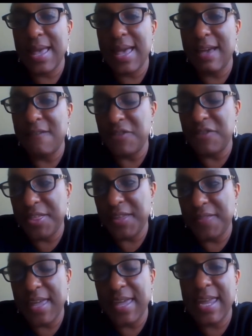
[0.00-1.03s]
everything
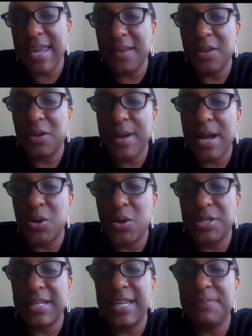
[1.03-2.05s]
they can in their power
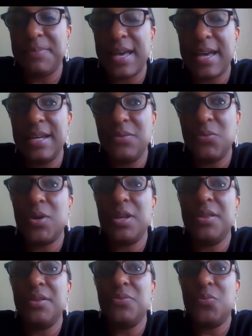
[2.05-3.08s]
to keep that. And one of
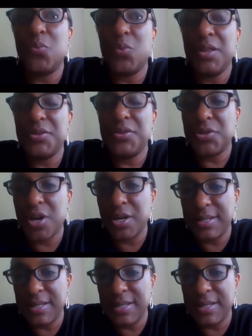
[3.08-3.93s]
the starts